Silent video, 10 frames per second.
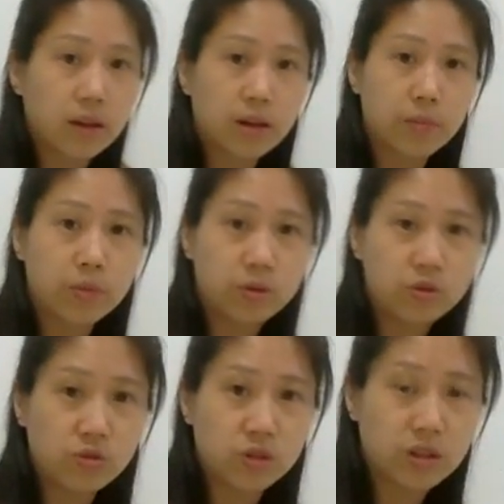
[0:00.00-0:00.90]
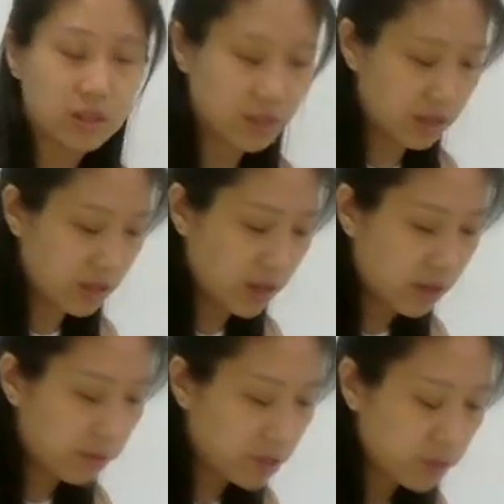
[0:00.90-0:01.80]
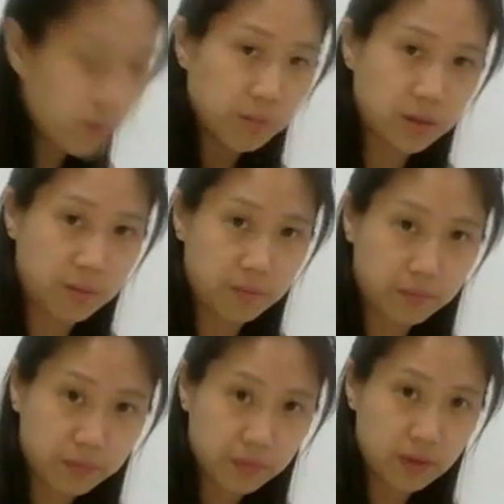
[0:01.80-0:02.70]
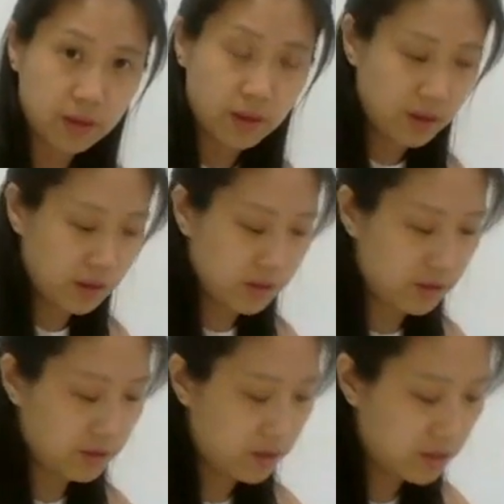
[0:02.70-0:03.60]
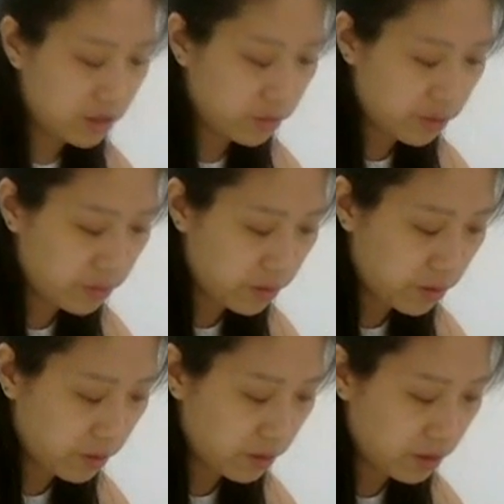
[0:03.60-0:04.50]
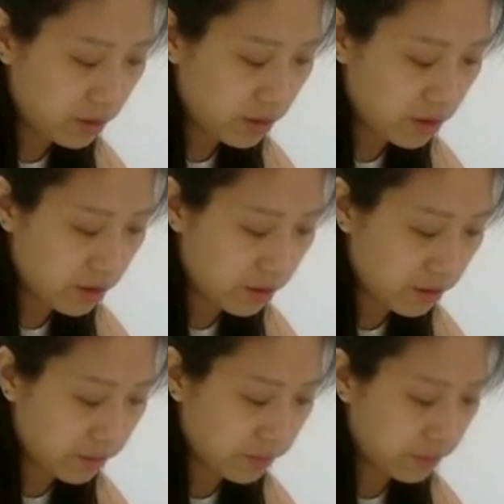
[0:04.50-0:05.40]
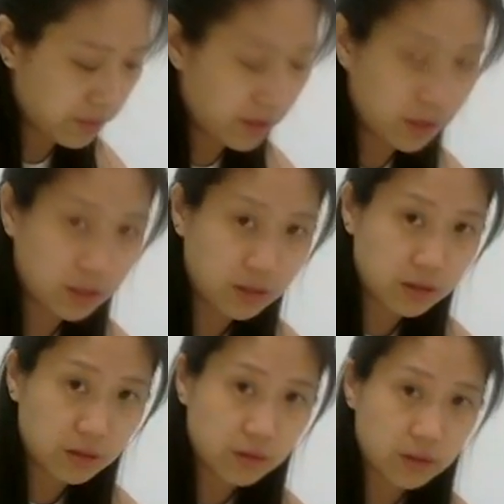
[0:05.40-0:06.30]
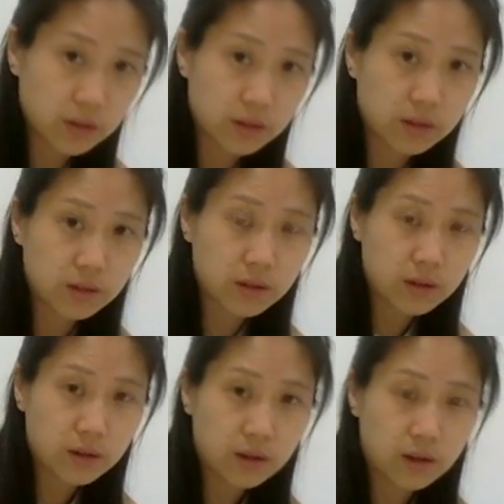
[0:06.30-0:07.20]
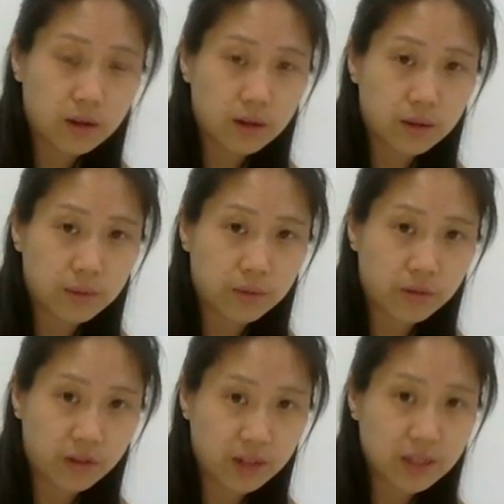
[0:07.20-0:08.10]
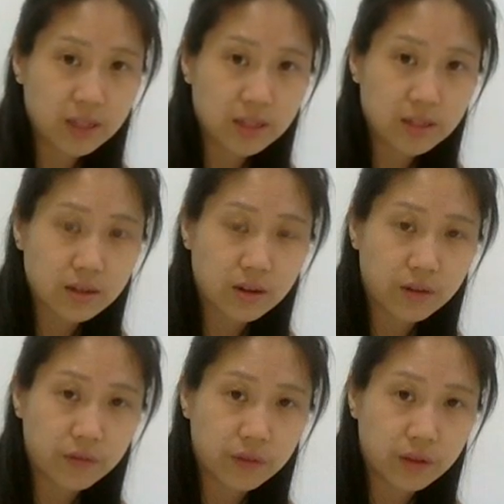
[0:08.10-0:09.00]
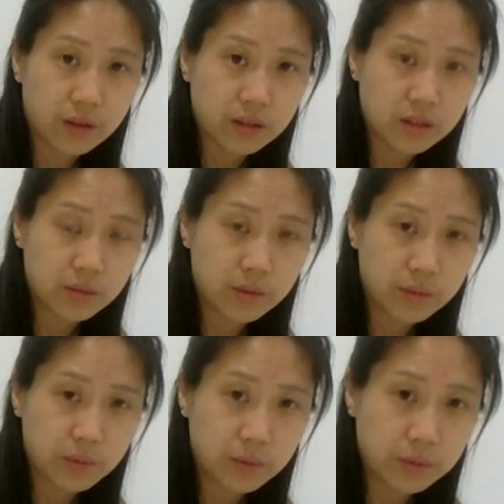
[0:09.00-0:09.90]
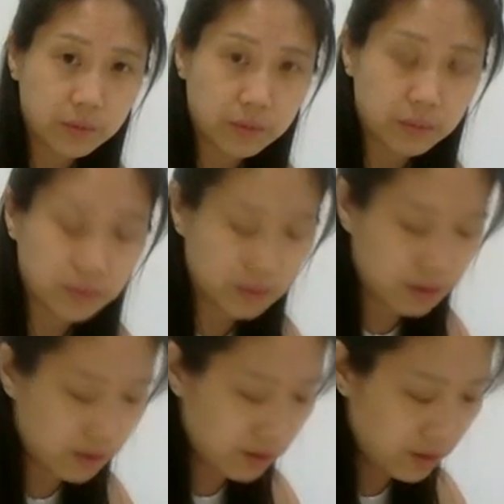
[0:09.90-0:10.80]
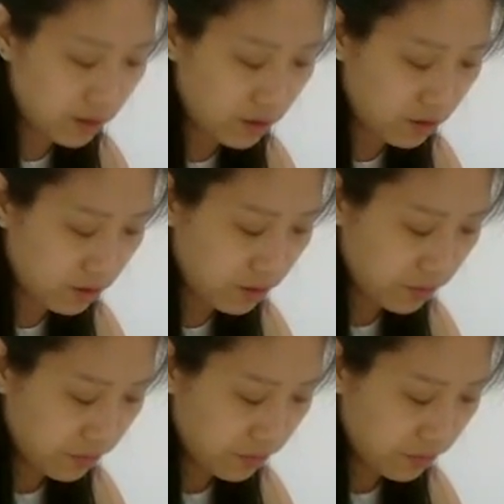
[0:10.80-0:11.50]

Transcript: like a protrusion. It kind of just pops up. So this is what we call the anterior crest of the tibia bone. Okay, here.